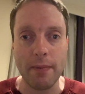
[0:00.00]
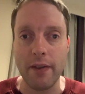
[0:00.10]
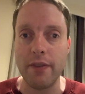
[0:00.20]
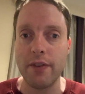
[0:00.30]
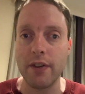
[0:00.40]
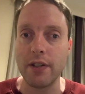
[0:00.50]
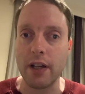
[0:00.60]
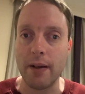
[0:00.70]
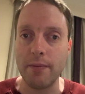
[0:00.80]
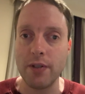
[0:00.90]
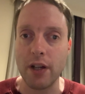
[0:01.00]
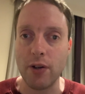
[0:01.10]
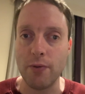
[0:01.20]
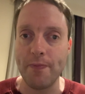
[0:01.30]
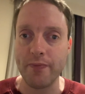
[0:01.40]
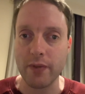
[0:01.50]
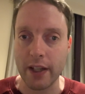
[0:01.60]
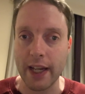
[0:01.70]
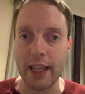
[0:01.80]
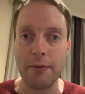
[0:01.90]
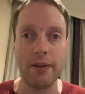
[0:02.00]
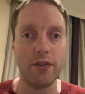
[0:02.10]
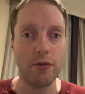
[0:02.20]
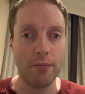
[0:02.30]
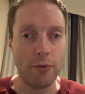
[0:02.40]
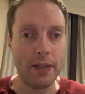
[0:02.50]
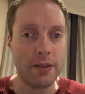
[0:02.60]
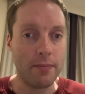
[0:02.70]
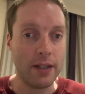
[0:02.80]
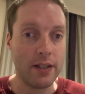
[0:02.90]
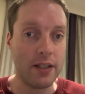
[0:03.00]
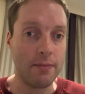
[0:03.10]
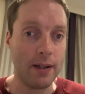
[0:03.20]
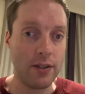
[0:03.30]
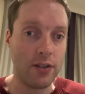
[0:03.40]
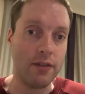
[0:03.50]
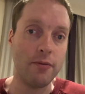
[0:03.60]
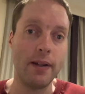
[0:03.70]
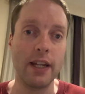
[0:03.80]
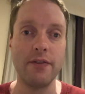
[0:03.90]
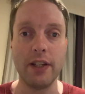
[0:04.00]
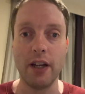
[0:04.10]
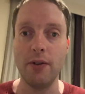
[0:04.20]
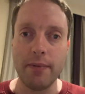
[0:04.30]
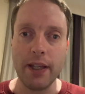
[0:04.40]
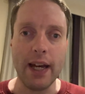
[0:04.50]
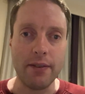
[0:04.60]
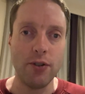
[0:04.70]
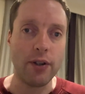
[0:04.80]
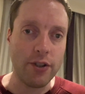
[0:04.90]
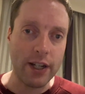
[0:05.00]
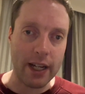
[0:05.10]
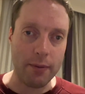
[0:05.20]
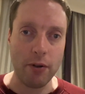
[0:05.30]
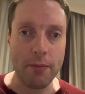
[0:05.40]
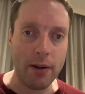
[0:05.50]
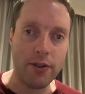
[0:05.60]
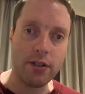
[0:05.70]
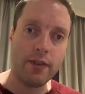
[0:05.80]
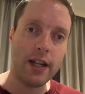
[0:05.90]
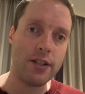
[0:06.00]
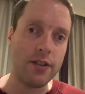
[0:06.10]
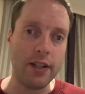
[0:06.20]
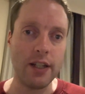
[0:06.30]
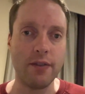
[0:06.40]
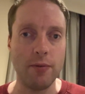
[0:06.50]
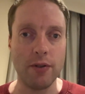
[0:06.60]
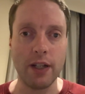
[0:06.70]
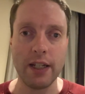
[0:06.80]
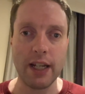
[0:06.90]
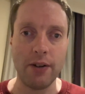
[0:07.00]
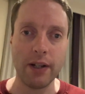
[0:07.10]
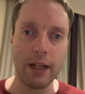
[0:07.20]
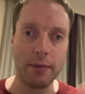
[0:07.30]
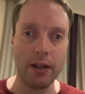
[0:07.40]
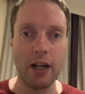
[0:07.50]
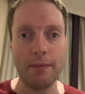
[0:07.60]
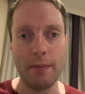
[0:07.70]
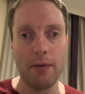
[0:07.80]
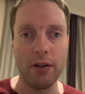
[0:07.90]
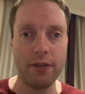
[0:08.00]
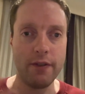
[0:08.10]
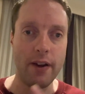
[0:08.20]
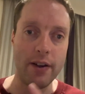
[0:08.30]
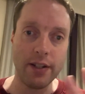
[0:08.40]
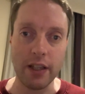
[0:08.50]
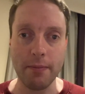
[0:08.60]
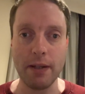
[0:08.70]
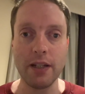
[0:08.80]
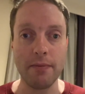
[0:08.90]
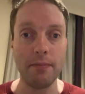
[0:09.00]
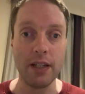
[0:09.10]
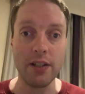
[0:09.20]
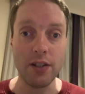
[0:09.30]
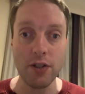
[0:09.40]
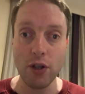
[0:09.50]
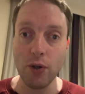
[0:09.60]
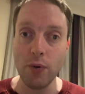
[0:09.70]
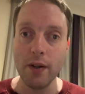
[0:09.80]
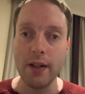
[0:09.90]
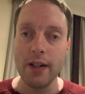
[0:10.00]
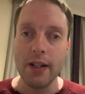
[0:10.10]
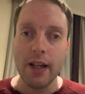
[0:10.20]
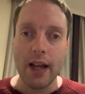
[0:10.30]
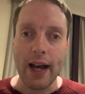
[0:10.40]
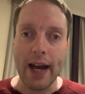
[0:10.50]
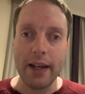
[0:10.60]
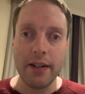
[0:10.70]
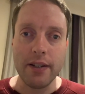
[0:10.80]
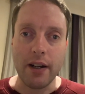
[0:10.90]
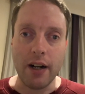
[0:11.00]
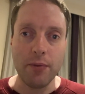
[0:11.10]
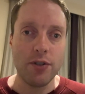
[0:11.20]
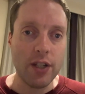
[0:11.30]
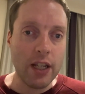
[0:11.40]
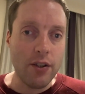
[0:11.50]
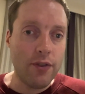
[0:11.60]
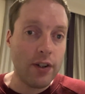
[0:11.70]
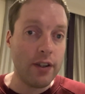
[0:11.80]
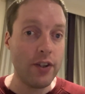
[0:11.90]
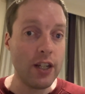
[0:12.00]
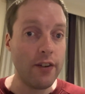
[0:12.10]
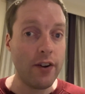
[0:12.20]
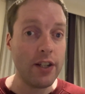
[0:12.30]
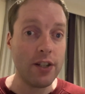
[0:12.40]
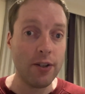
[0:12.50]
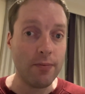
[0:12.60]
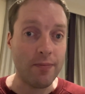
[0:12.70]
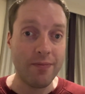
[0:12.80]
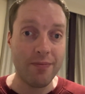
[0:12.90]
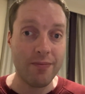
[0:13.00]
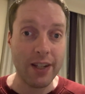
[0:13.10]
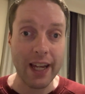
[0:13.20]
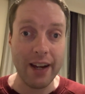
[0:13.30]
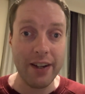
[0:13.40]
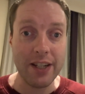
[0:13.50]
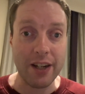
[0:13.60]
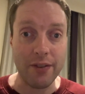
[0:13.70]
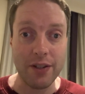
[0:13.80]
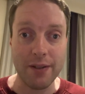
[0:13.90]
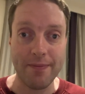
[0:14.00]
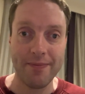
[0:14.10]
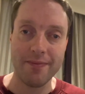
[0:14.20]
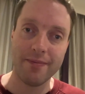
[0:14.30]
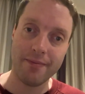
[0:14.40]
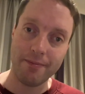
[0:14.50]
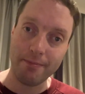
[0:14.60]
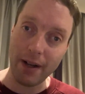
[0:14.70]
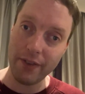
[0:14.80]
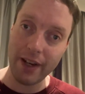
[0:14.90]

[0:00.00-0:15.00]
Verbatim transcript: month. Um, so Again, there'll be a few more bits and pieces to mention for my next video. But yeah, do go and check out the blog post in relation to this for more detail and keep an eye on my blog for various other bits and pieces too. And I will see you for another video very soon. Take care of yourselves. Bye for